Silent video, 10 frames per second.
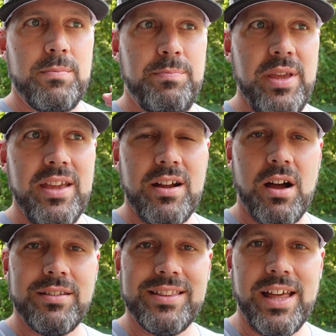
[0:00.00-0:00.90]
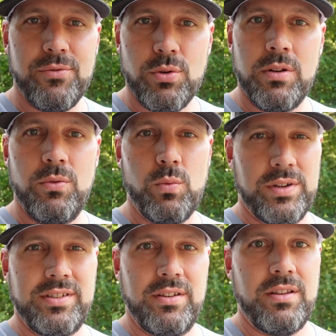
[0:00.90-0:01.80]
Being unlevel
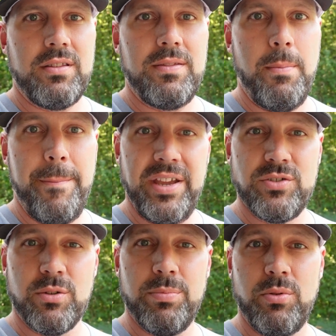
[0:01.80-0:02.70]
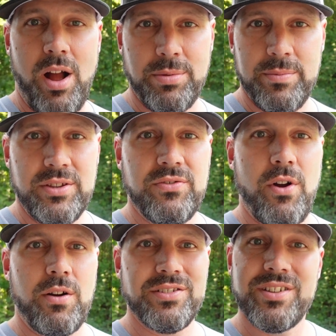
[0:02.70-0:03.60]
wasn't the major problem as
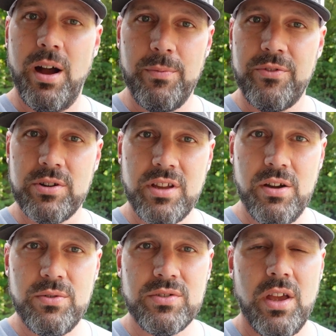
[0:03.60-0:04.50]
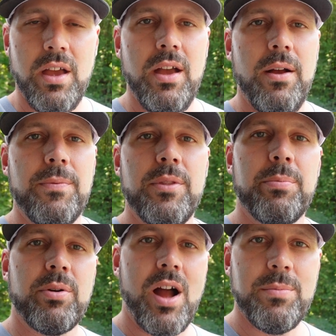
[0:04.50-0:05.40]
far as comfort goes. The
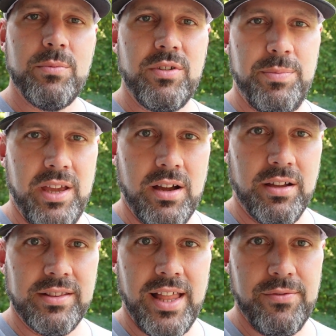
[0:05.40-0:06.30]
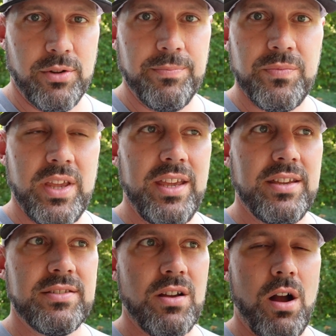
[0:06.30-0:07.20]
problem with being unlevel
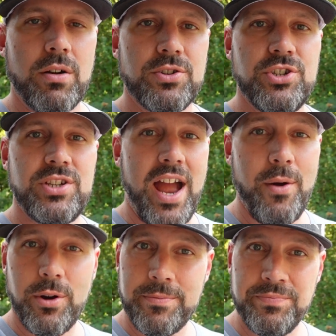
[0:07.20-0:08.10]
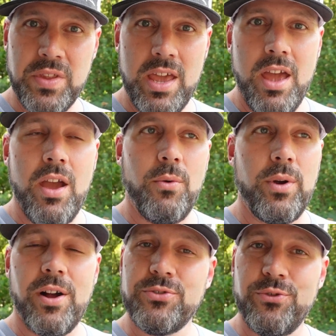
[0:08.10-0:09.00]
is our shower,
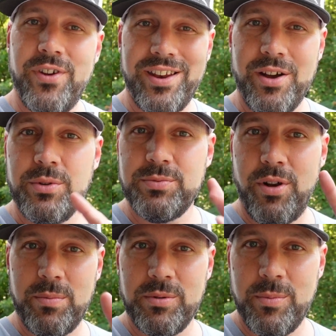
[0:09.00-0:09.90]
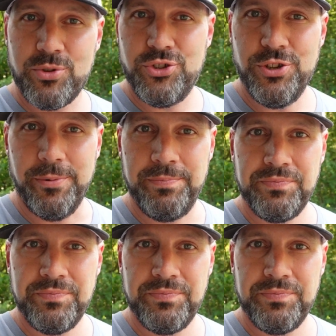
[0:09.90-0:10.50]
we also found out was problem number 2,